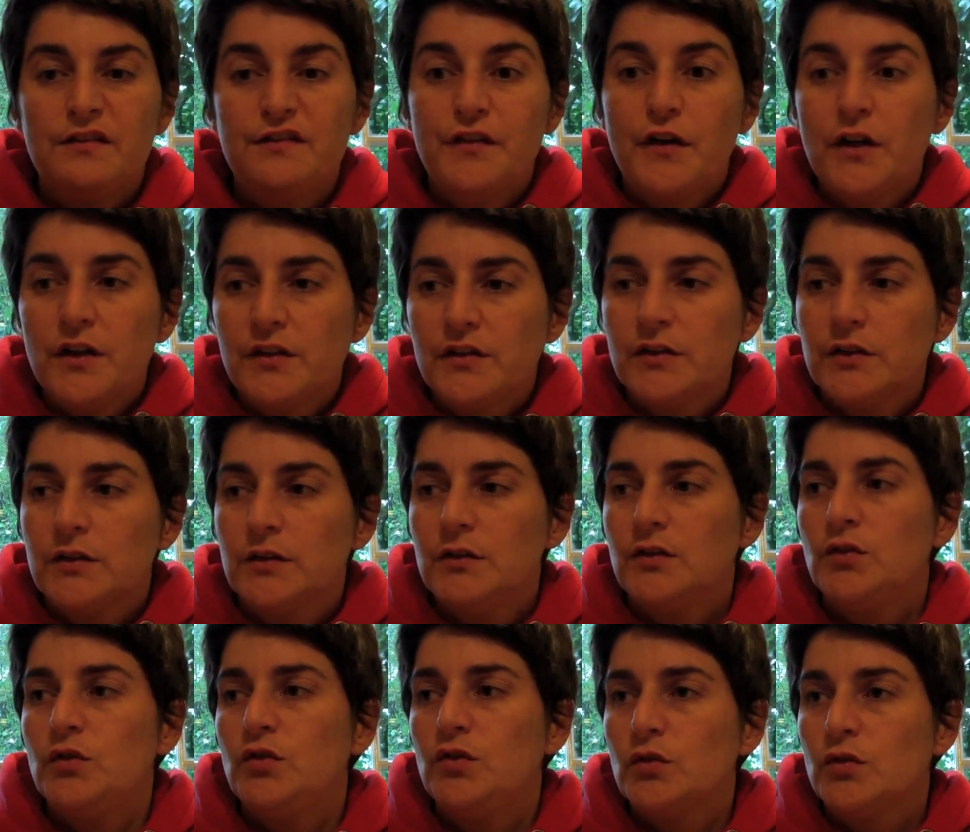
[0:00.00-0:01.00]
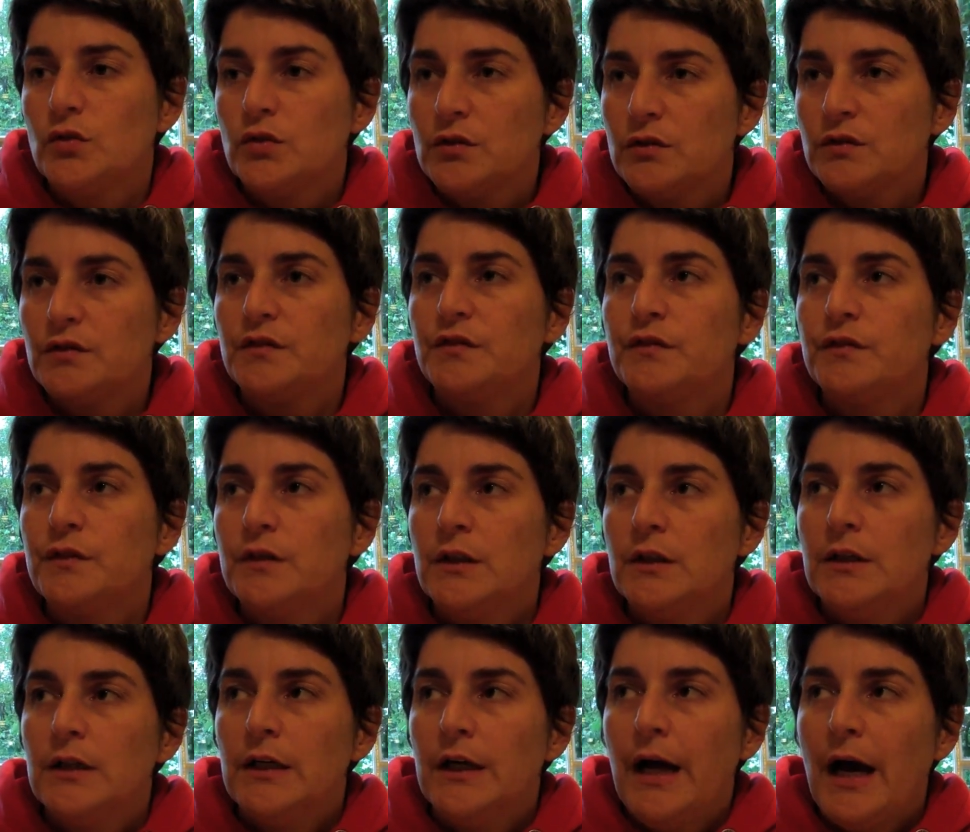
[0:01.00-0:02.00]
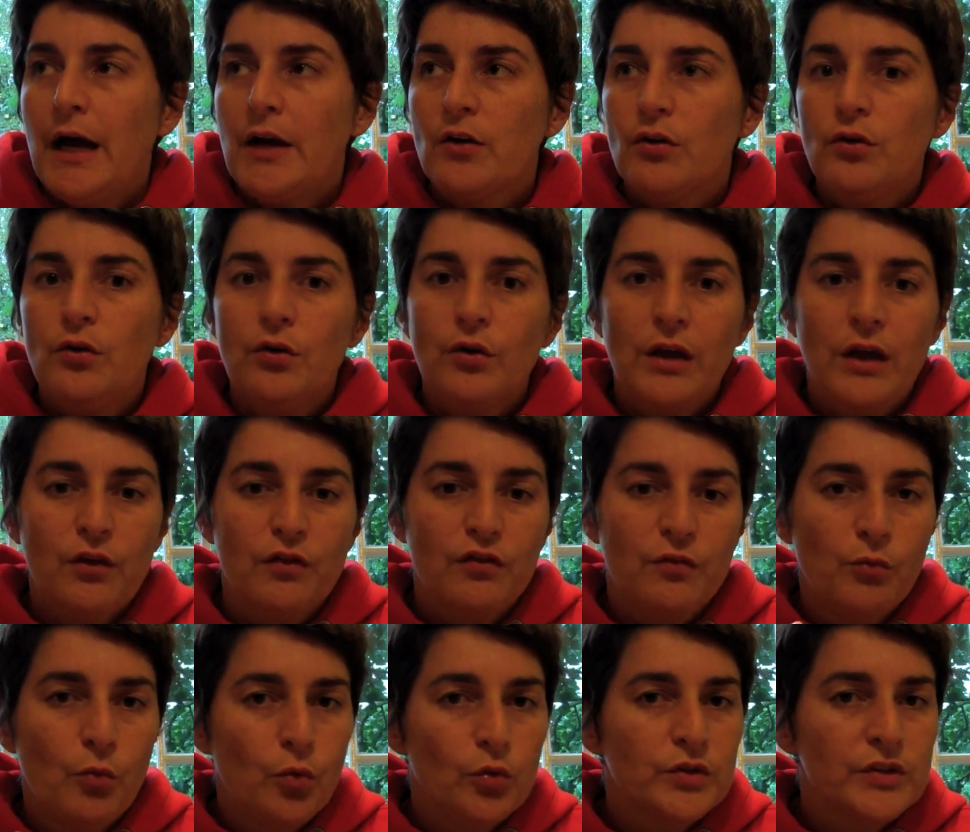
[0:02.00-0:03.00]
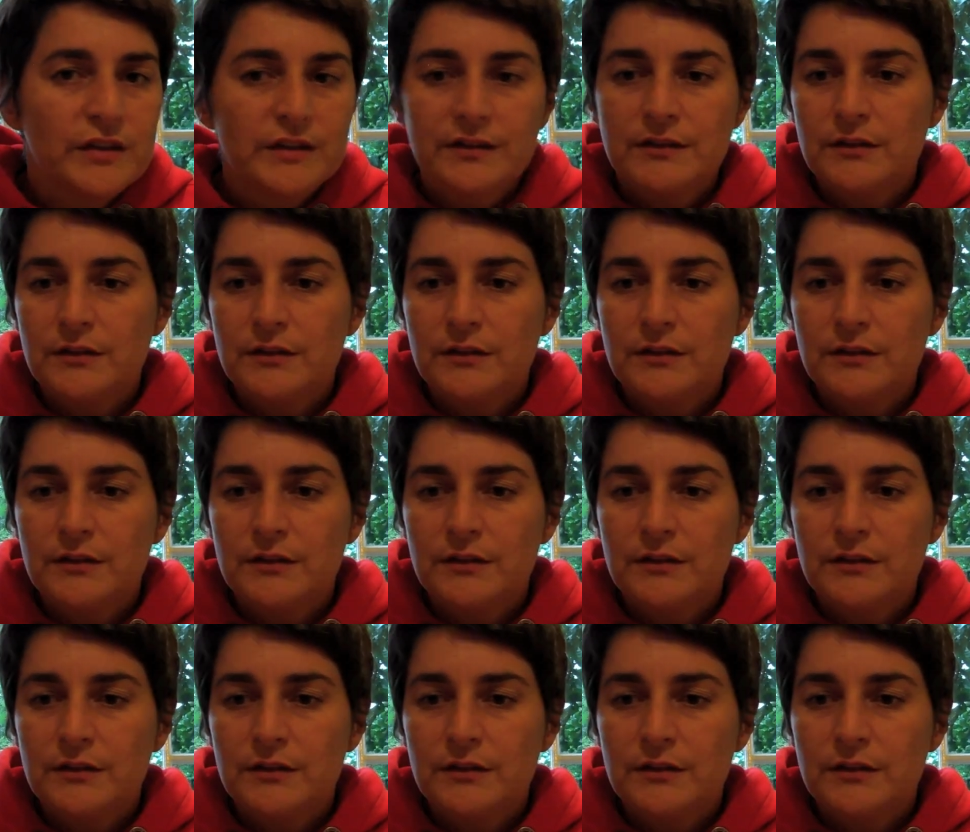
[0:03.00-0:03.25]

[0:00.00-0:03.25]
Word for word: versus you sort of I don't know, kind of more,